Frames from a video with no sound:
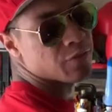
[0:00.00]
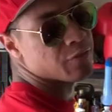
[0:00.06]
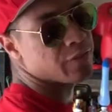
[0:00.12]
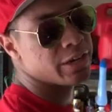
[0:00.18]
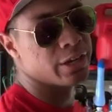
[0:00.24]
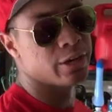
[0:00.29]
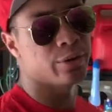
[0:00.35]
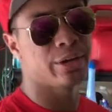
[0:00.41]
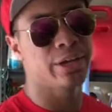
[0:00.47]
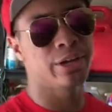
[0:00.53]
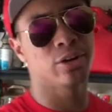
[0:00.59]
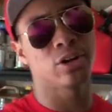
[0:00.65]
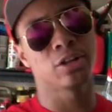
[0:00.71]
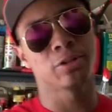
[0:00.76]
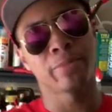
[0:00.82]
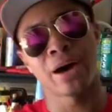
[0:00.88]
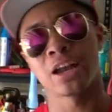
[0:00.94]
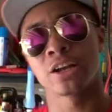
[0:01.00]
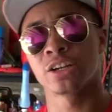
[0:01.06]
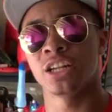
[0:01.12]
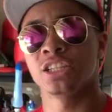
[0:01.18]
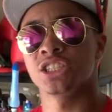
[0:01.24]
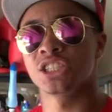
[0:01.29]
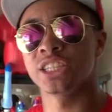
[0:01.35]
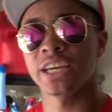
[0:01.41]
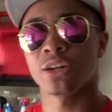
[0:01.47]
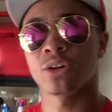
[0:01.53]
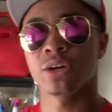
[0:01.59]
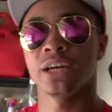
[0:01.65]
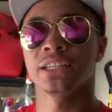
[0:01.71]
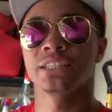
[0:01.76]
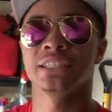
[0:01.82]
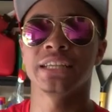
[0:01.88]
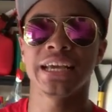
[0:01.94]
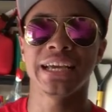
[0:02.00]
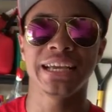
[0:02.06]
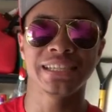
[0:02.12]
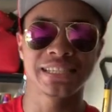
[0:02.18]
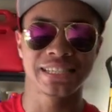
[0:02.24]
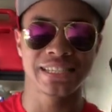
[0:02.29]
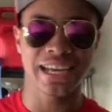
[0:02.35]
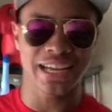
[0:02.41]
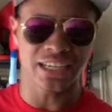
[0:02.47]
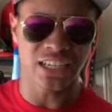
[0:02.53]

another video here on the Modern Ninja channel. And today is